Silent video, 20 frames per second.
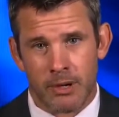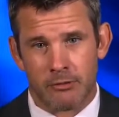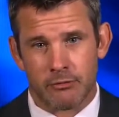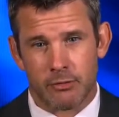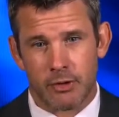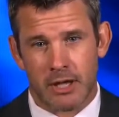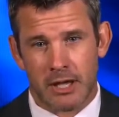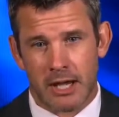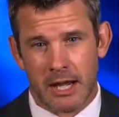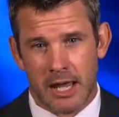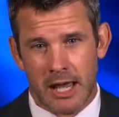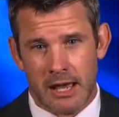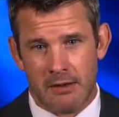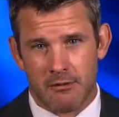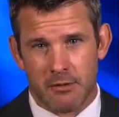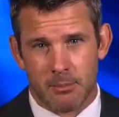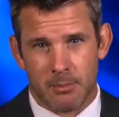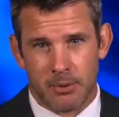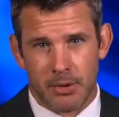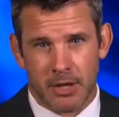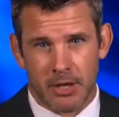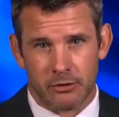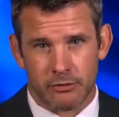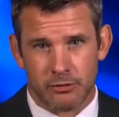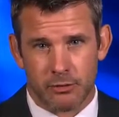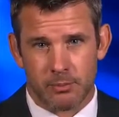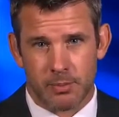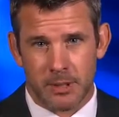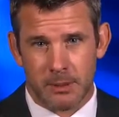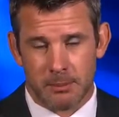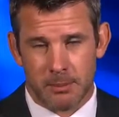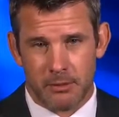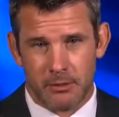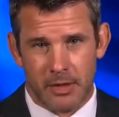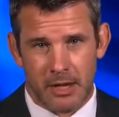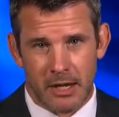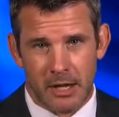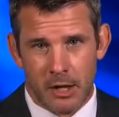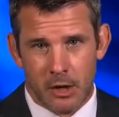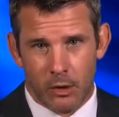But if we can have a place for people
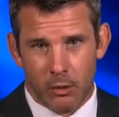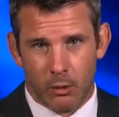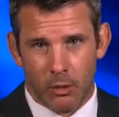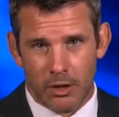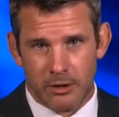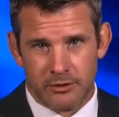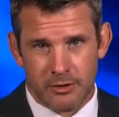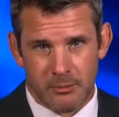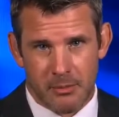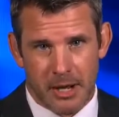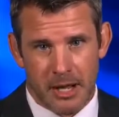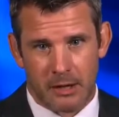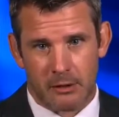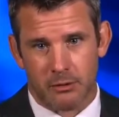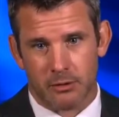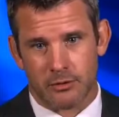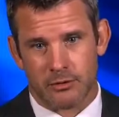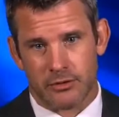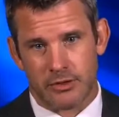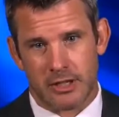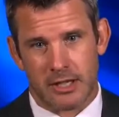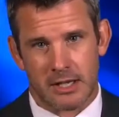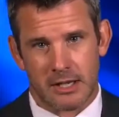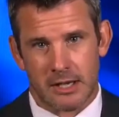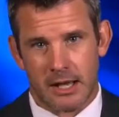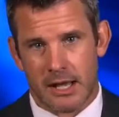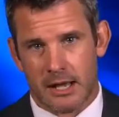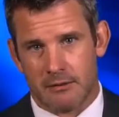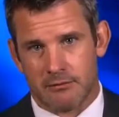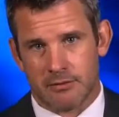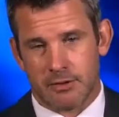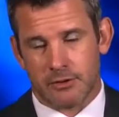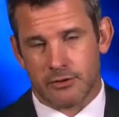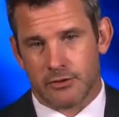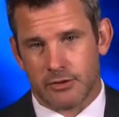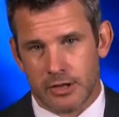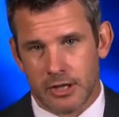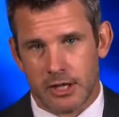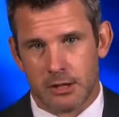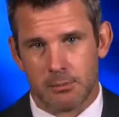that want democracy, and
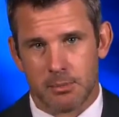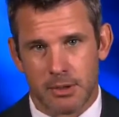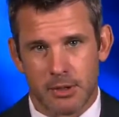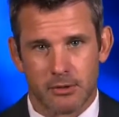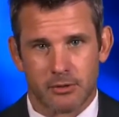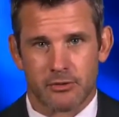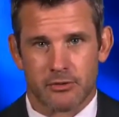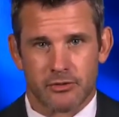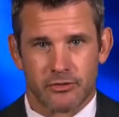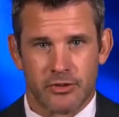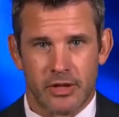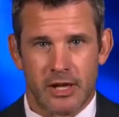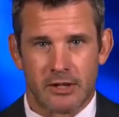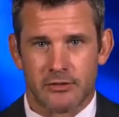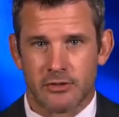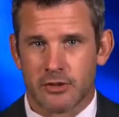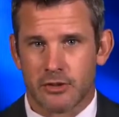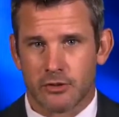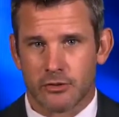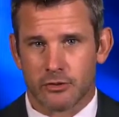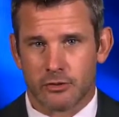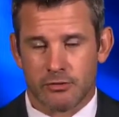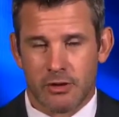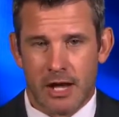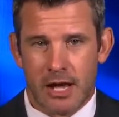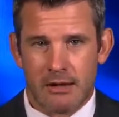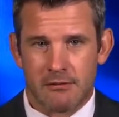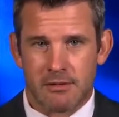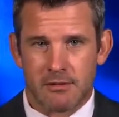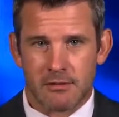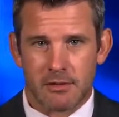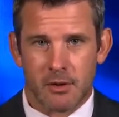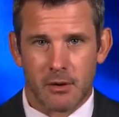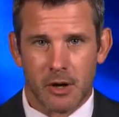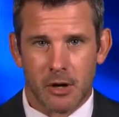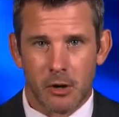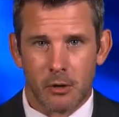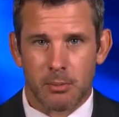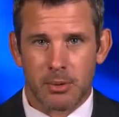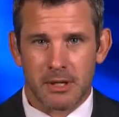obviously it appears Assad's going to survive, even
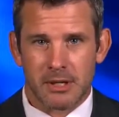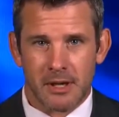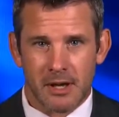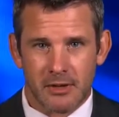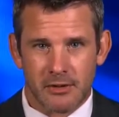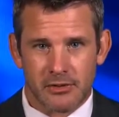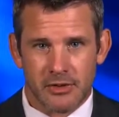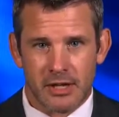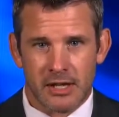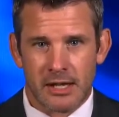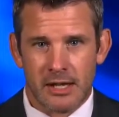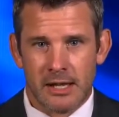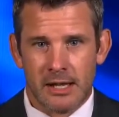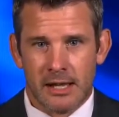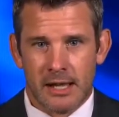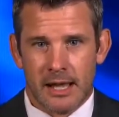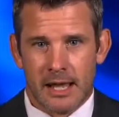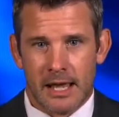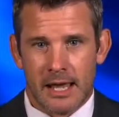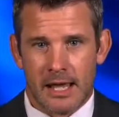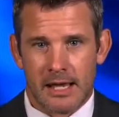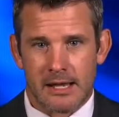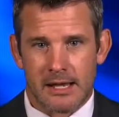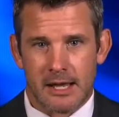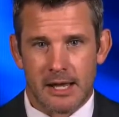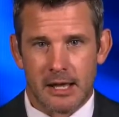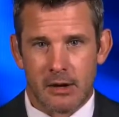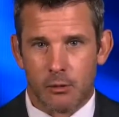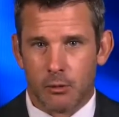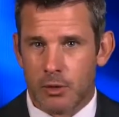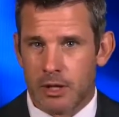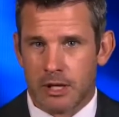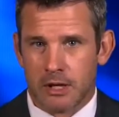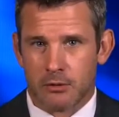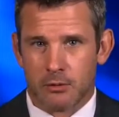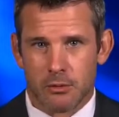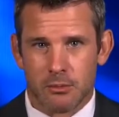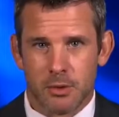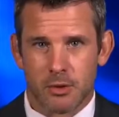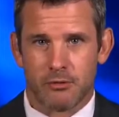though I hope he doesn't, and uh, we
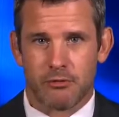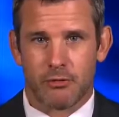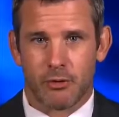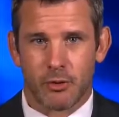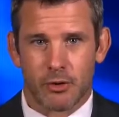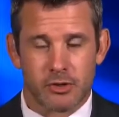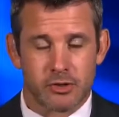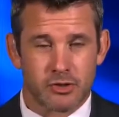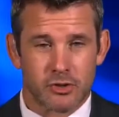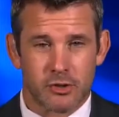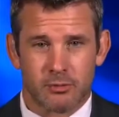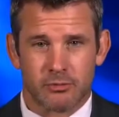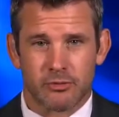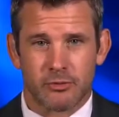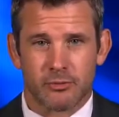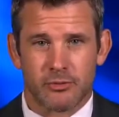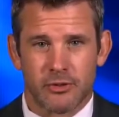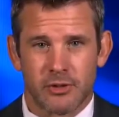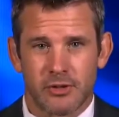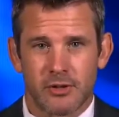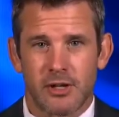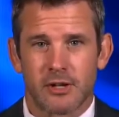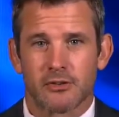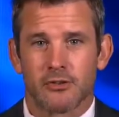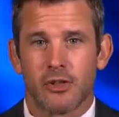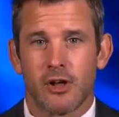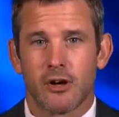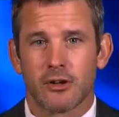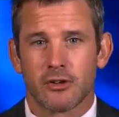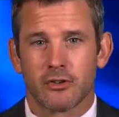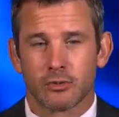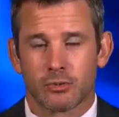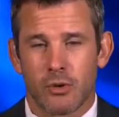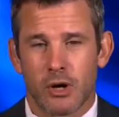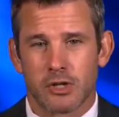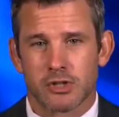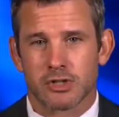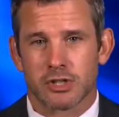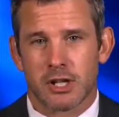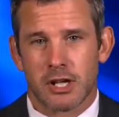can remove foreign troops from Syria as long as
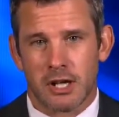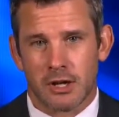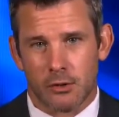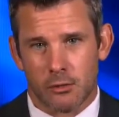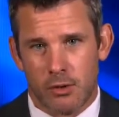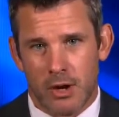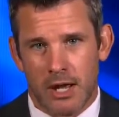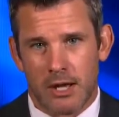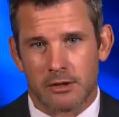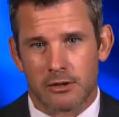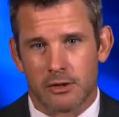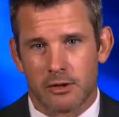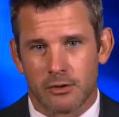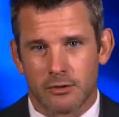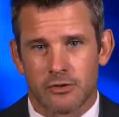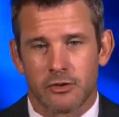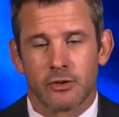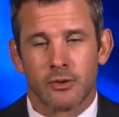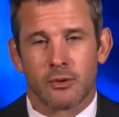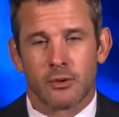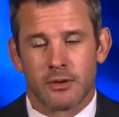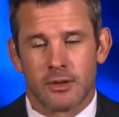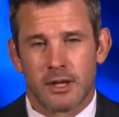Russia and Iran go too.